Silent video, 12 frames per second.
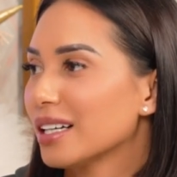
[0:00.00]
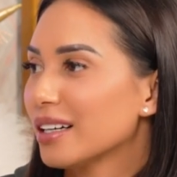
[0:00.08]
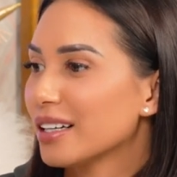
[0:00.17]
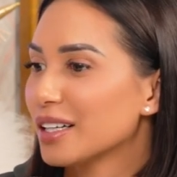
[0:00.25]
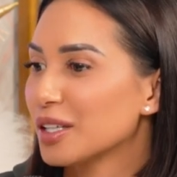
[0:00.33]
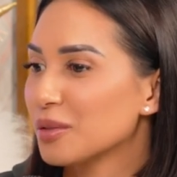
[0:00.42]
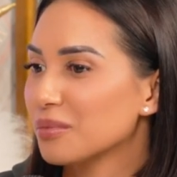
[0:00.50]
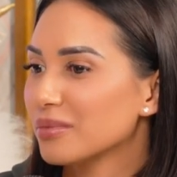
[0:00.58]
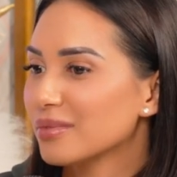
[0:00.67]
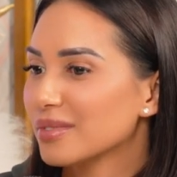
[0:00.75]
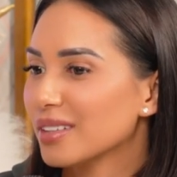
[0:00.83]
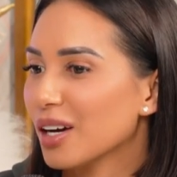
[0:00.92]
I
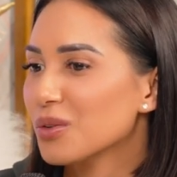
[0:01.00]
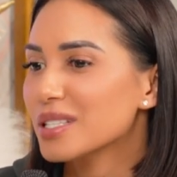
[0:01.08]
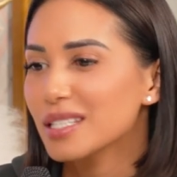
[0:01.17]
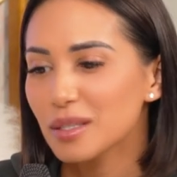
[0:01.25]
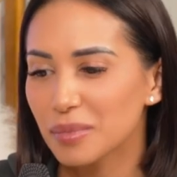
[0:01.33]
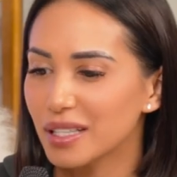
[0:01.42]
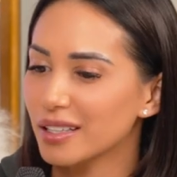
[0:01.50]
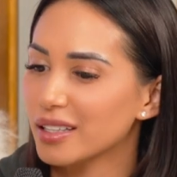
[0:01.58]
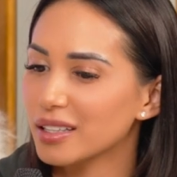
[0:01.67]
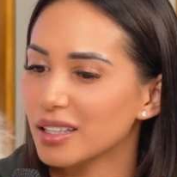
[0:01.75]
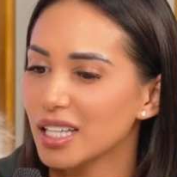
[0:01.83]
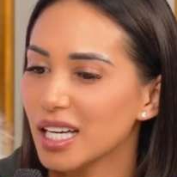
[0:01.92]
want to sleep
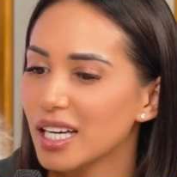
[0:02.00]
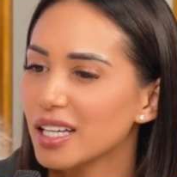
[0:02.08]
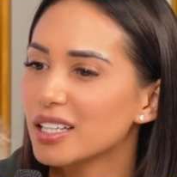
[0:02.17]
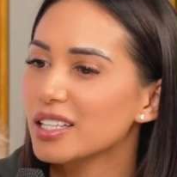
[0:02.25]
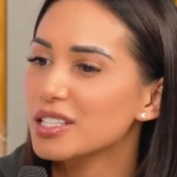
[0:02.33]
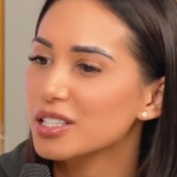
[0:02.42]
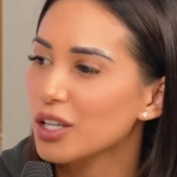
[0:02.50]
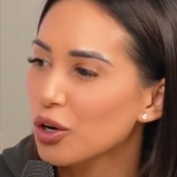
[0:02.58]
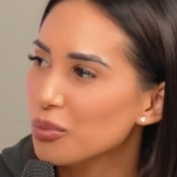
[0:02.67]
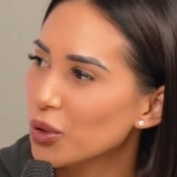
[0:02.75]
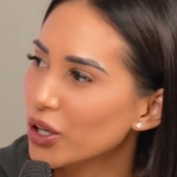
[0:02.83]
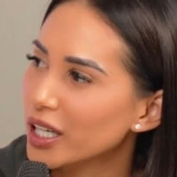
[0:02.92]
in. A slow
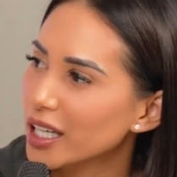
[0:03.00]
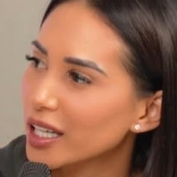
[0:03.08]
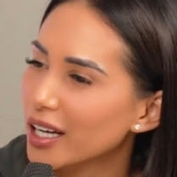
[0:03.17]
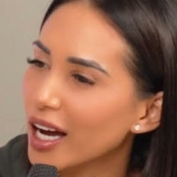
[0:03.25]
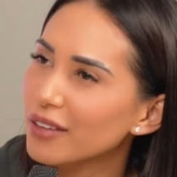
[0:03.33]
morning. I